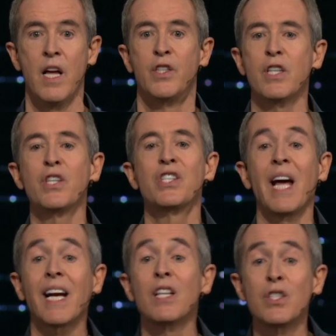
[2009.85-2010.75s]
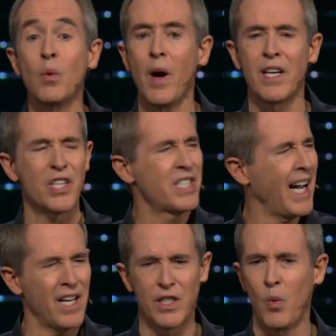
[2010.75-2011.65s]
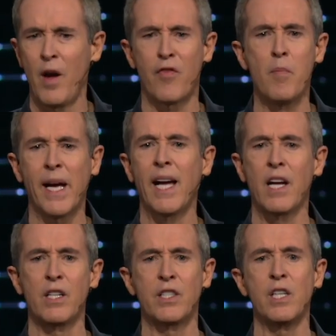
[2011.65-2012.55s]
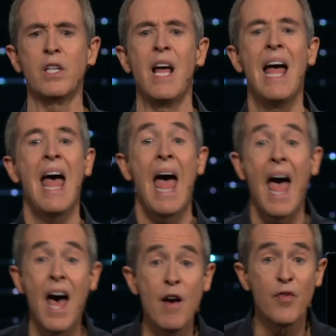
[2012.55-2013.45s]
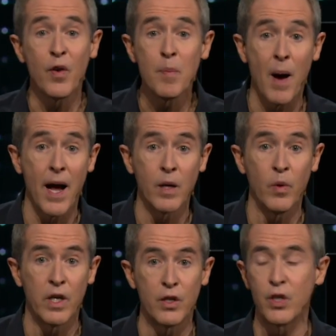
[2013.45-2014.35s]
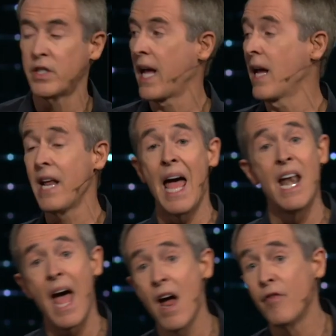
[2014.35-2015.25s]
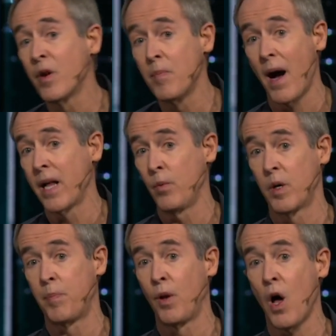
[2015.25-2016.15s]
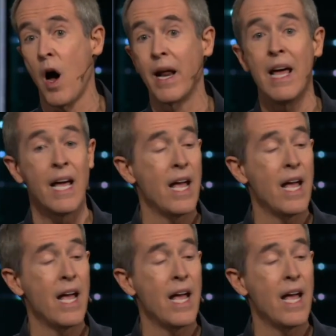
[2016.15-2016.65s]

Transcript: Just seconds away from making a decision everybody would understand and everybody would applaud.